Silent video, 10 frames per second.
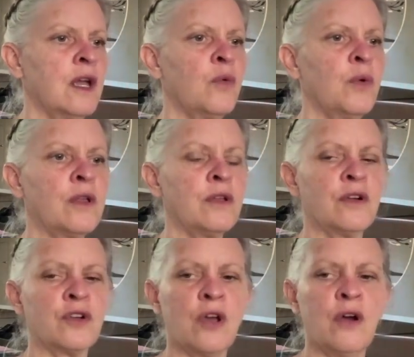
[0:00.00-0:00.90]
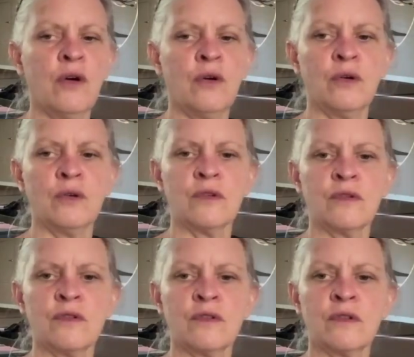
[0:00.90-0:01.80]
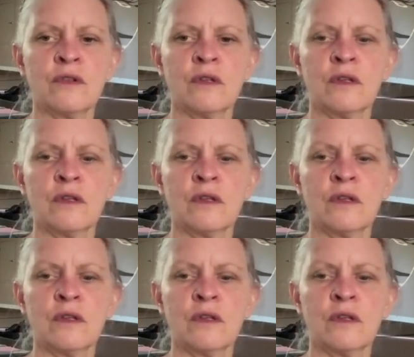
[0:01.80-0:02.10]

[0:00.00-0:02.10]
and wiggle your toes.